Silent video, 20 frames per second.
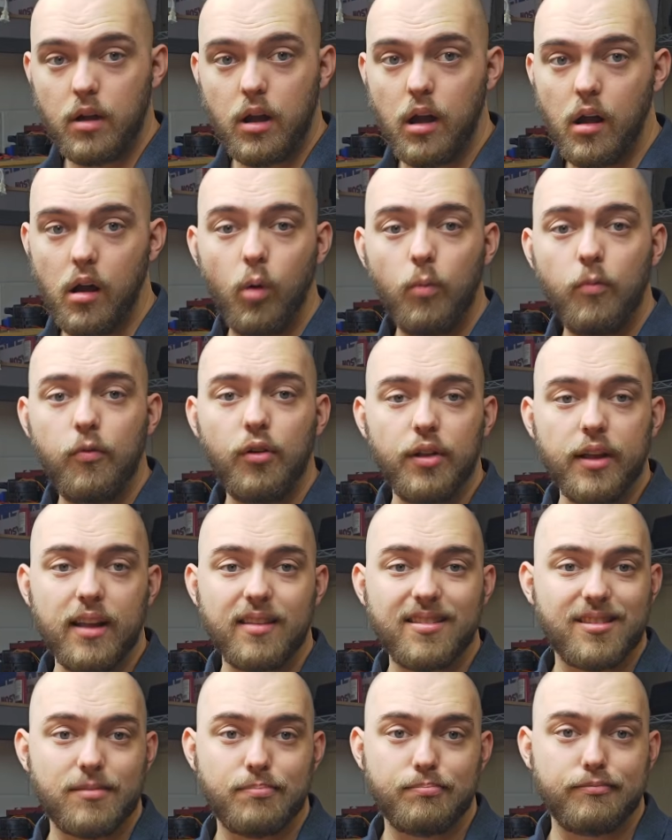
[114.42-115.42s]
Hopefully
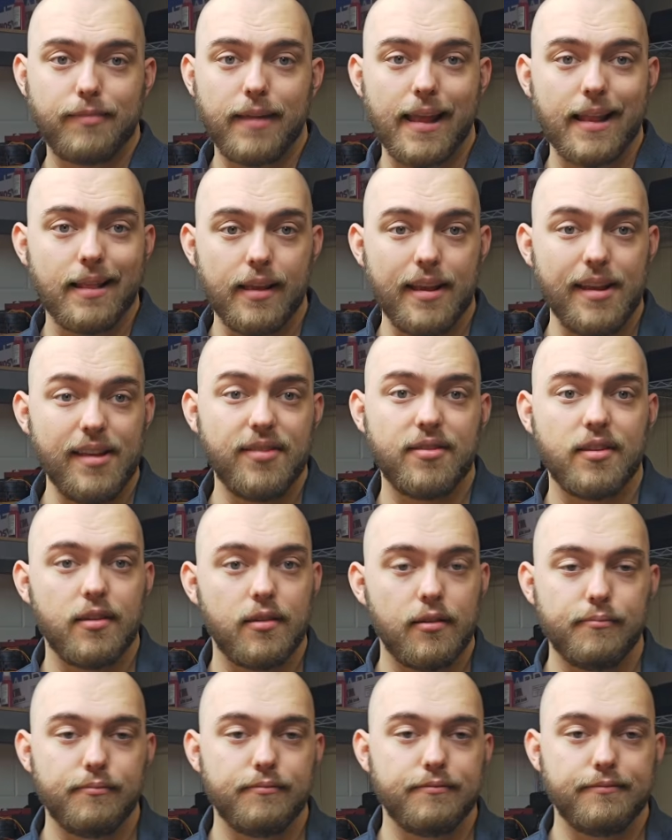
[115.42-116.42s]
it's at
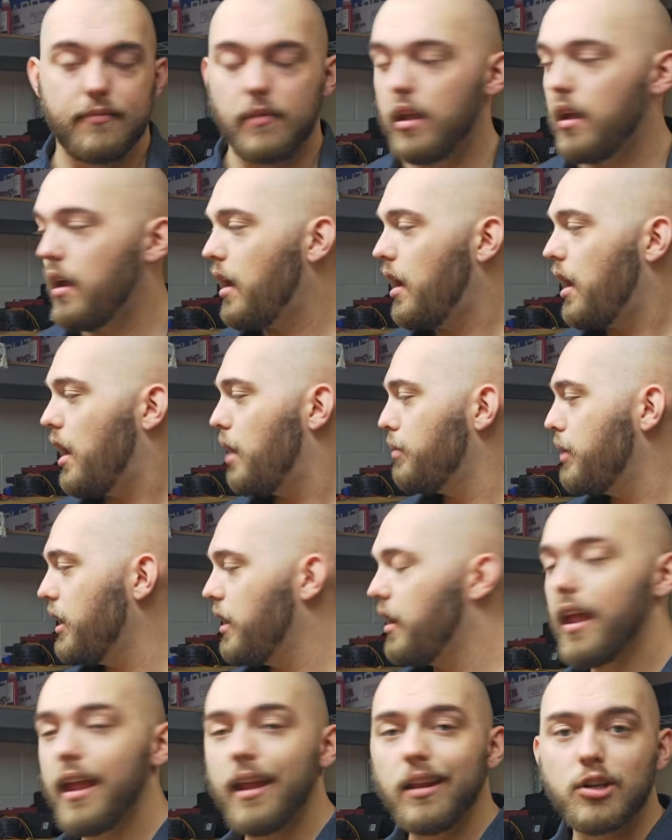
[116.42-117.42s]
least an
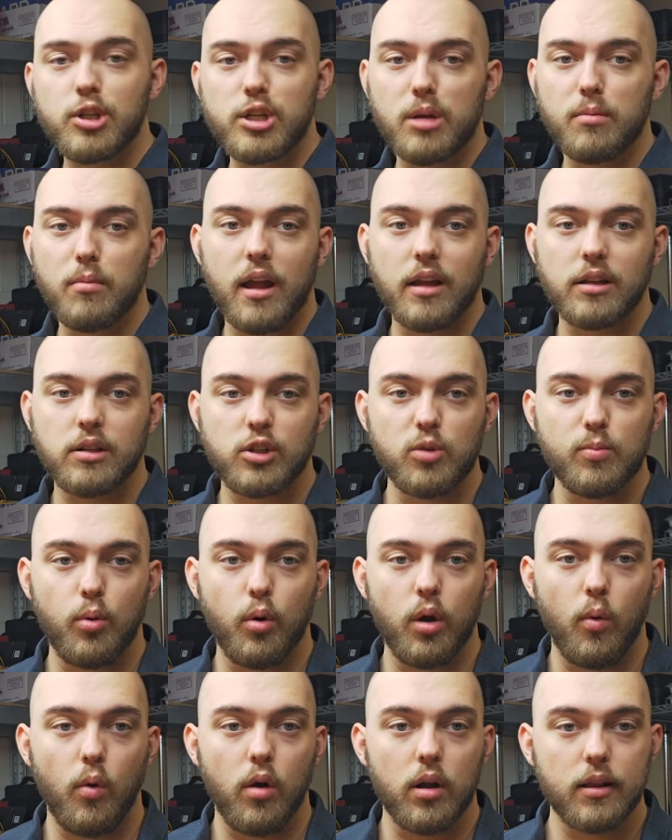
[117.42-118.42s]
HDMI
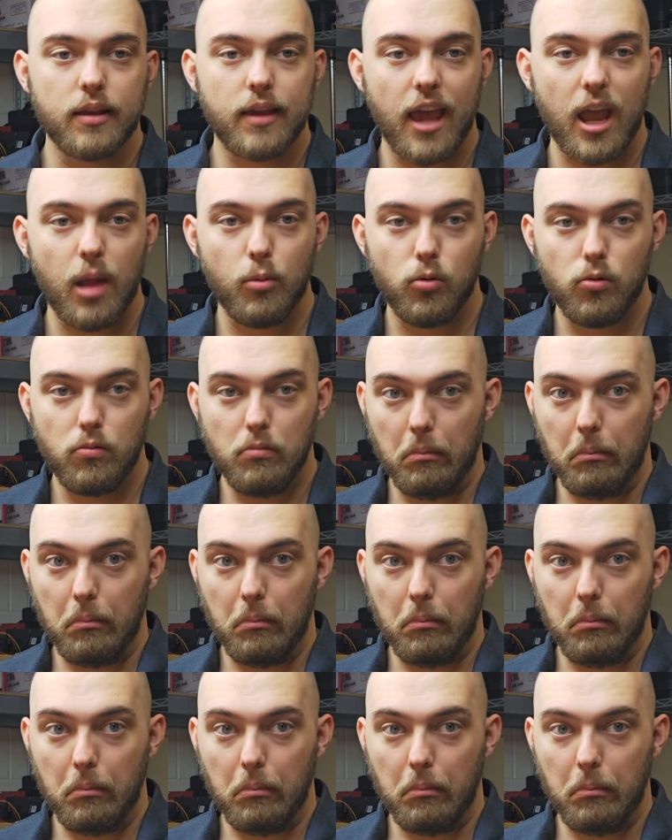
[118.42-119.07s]
2.1 cable.